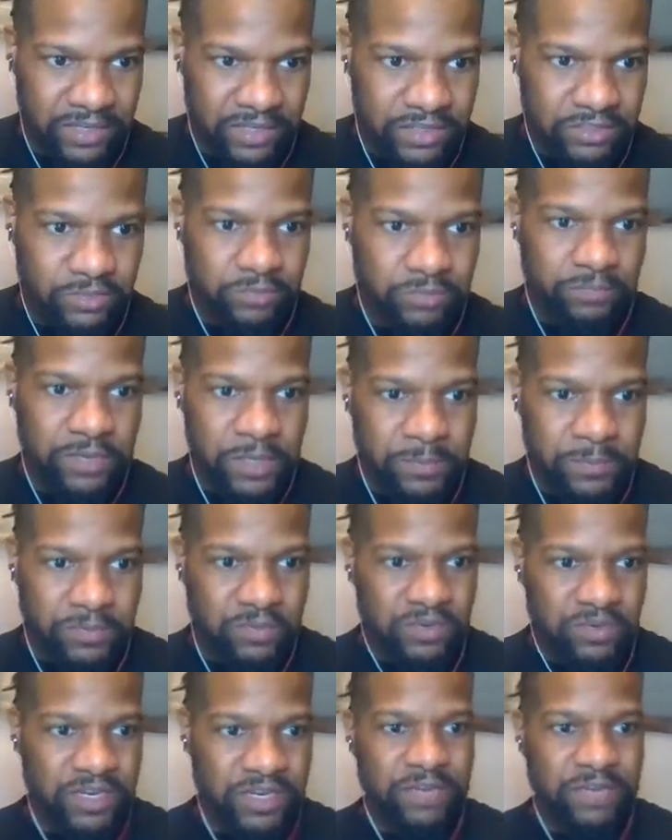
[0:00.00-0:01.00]
So
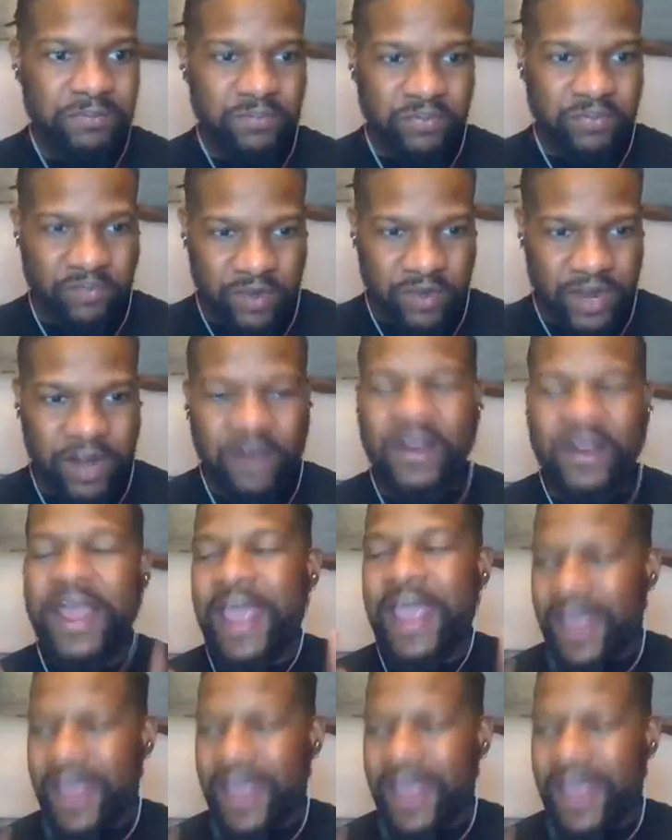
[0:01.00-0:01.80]
people need prayer